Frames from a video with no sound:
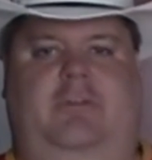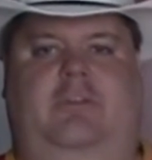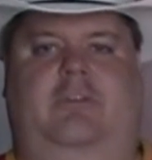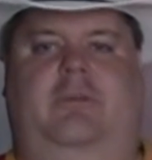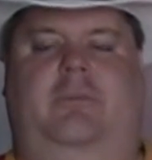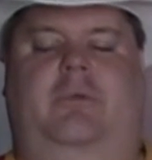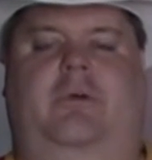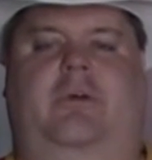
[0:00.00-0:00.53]

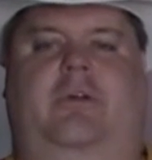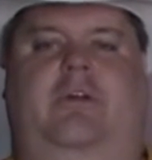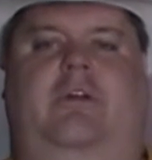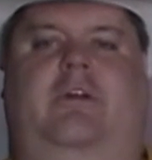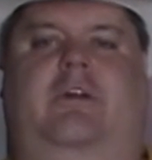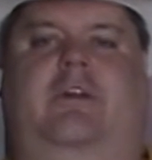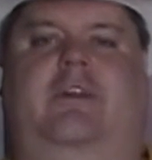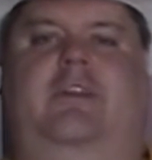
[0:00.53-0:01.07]
some more
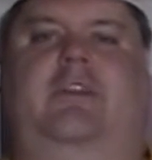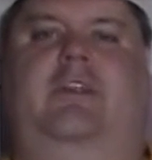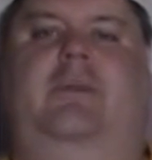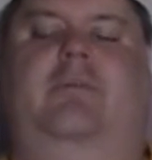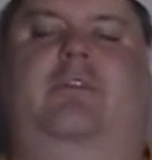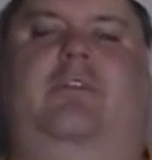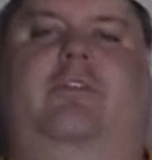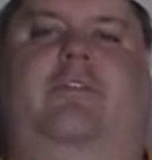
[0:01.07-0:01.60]
hockey
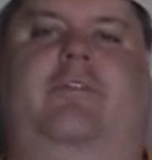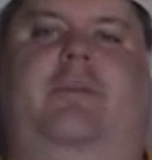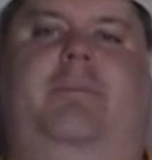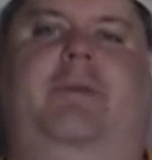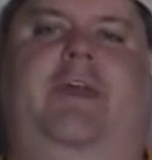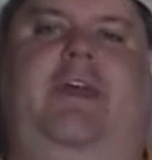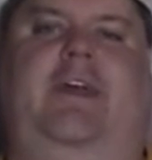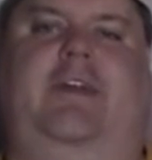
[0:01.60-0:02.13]
teams from the
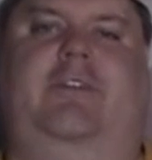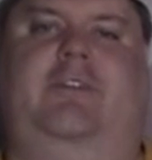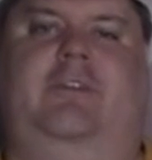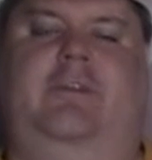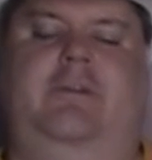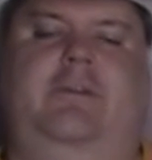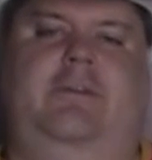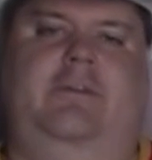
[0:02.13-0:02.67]

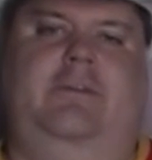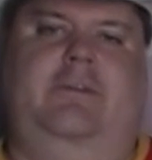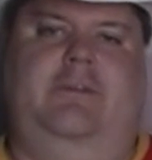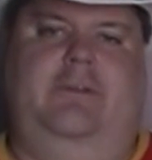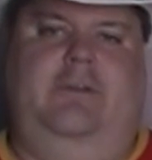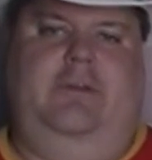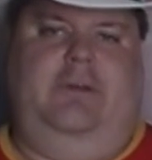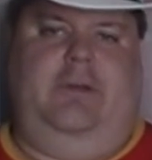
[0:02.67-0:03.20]
past.
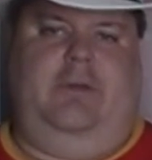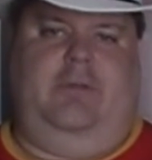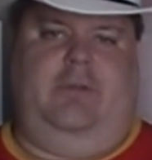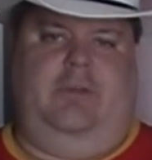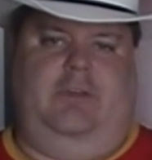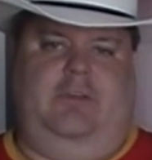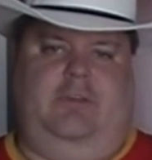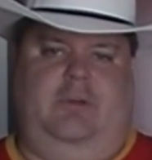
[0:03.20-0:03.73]
However,
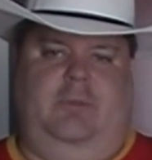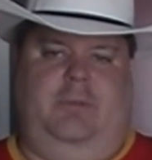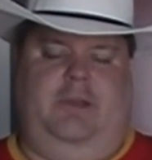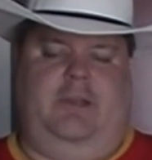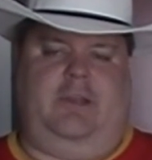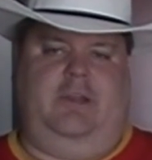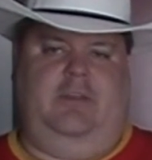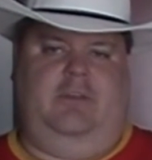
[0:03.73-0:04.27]
let's go
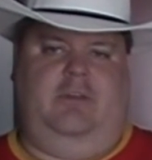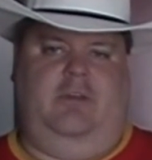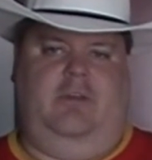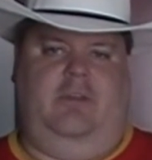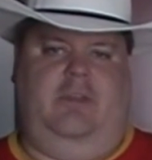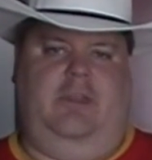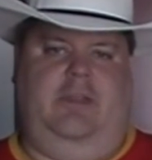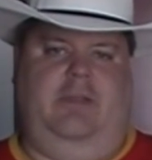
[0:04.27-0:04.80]
back into
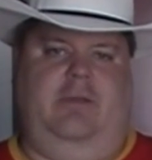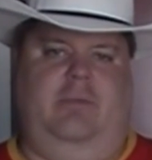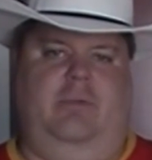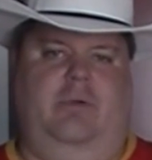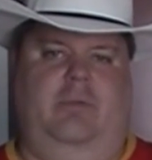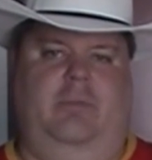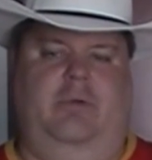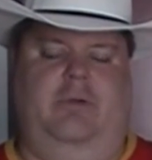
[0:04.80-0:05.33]
the
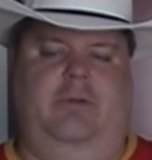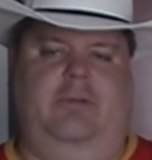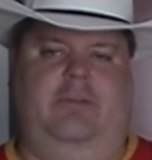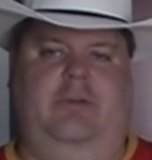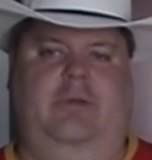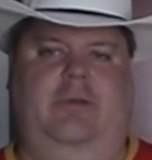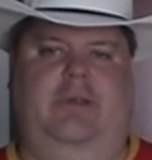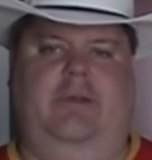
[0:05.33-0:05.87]
World War
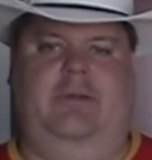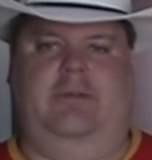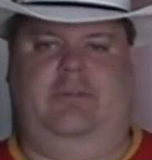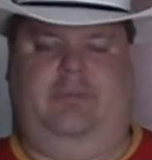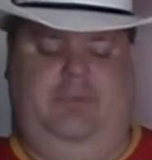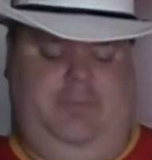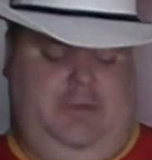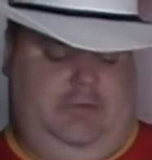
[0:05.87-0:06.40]
II era,
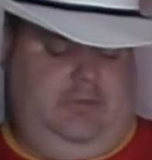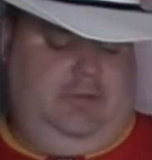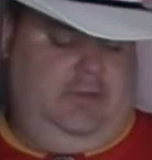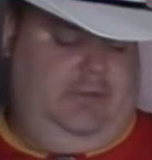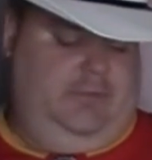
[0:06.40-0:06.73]
as we mentioned that a